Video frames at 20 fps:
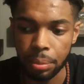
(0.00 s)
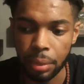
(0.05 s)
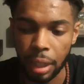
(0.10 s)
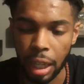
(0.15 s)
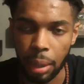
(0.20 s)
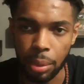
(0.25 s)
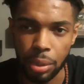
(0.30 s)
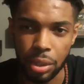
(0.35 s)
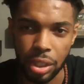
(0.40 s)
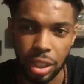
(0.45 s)
I
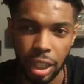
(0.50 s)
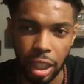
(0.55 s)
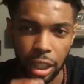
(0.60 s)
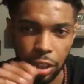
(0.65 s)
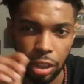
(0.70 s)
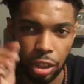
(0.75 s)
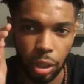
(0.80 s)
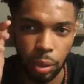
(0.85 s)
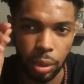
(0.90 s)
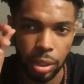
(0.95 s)
was just kind
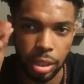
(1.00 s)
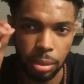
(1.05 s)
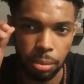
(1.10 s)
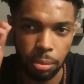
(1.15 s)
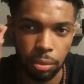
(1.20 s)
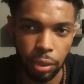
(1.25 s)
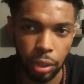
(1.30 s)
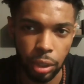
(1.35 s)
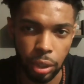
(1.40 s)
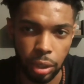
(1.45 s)
of throwing some
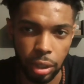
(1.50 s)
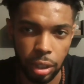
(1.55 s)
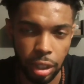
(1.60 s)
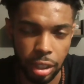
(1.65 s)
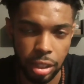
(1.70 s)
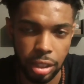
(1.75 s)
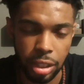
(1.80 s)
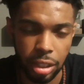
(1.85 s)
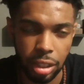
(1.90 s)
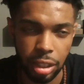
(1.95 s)
filler
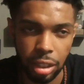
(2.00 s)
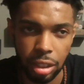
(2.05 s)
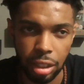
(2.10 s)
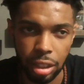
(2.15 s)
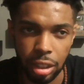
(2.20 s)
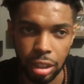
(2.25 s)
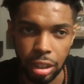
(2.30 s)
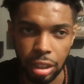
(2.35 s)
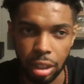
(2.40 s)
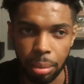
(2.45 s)
content in
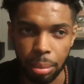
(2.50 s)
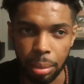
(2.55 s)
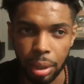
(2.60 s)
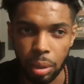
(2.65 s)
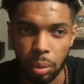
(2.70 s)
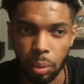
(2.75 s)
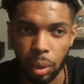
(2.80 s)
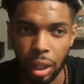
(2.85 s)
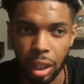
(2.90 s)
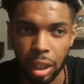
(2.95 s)
there in the
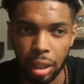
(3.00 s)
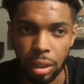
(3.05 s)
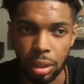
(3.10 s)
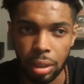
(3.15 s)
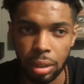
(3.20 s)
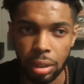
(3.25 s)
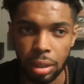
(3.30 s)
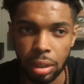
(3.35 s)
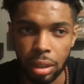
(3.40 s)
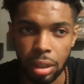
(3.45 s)
meanwhile.
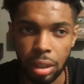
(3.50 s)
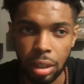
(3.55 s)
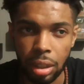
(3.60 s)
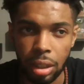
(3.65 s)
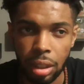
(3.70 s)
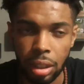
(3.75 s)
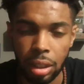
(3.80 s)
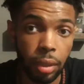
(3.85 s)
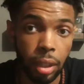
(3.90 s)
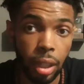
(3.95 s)

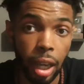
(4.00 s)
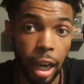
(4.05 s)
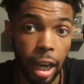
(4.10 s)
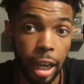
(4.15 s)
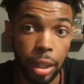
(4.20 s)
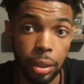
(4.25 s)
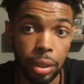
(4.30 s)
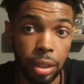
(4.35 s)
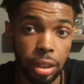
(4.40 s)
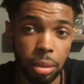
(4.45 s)
I
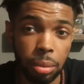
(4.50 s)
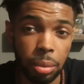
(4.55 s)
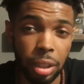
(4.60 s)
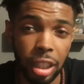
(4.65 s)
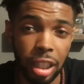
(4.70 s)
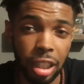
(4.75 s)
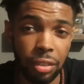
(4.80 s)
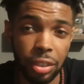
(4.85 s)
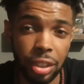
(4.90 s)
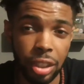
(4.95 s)
don't think I'm going
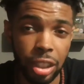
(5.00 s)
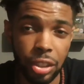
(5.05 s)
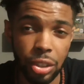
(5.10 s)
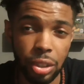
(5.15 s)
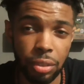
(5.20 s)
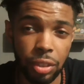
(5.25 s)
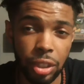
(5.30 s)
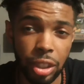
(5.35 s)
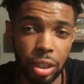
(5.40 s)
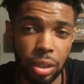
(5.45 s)
to have any extra
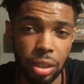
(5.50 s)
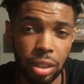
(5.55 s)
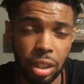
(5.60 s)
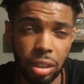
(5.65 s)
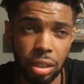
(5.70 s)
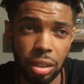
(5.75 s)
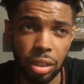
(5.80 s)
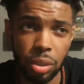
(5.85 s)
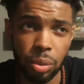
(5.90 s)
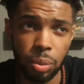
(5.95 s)
videos
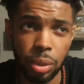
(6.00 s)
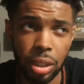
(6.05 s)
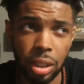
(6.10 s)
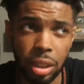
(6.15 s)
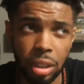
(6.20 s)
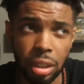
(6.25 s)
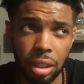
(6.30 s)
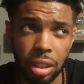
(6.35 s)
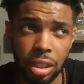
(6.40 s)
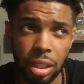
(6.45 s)
out this week
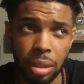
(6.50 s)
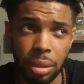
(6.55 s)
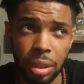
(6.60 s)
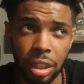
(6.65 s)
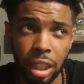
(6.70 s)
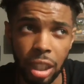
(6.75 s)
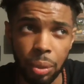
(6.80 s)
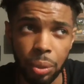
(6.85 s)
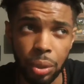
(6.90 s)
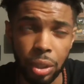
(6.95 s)
unless something
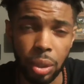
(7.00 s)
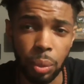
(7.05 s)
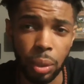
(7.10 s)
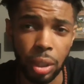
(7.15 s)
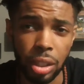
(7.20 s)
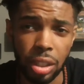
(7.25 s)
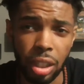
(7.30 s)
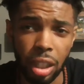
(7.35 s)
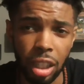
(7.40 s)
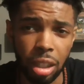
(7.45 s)
I really want
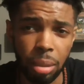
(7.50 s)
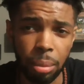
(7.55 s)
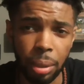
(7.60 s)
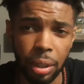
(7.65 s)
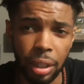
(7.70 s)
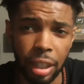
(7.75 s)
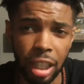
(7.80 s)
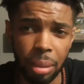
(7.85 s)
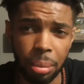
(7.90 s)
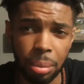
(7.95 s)
to talk
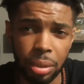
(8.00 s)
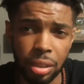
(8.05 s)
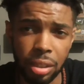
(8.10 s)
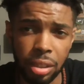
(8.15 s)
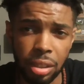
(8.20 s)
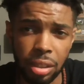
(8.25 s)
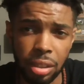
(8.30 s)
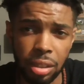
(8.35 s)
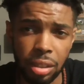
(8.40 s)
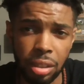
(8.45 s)
about
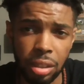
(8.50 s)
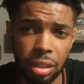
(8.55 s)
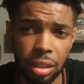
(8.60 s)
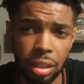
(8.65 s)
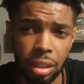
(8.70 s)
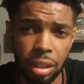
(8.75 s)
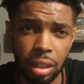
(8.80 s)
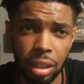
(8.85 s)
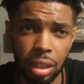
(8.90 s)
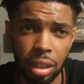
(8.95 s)
happens.
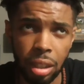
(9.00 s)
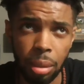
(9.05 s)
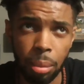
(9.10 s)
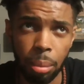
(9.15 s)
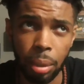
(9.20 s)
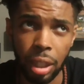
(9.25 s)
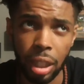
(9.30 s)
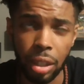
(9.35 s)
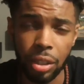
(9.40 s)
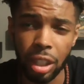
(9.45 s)

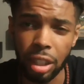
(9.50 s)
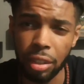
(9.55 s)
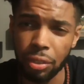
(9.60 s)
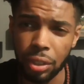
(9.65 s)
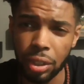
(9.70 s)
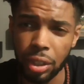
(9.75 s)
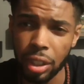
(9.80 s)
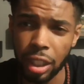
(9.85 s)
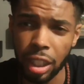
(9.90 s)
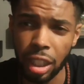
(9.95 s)
But I'll
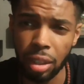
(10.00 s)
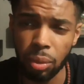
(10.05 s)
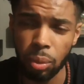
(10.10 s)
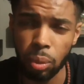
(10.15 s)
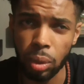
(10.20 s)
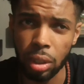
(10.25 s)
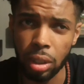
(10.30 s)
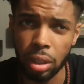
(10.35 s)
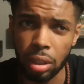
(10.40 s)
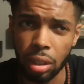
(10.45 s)
definitely have
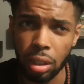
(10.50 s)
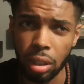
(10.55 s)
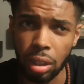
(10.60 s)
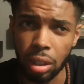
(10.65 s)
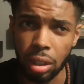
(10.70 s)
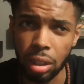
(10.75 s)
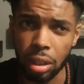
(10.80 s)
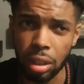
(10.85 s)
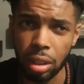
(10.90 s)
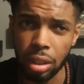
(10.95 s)
one
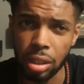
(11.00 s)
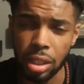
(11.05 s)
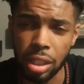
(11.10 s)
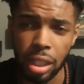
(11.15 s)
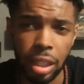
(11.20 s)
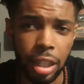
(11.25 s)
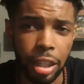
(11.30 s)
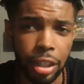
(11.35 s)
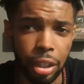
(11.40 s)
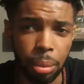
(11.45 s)
on
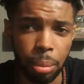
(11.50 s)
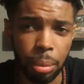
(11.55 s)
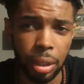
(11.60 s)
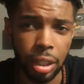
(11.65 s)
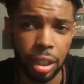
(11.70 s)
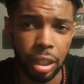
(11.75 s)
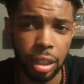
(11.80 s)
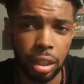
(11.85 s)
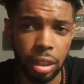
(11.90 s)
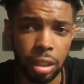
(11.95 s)
Sunday or
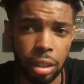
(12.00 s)
Monday.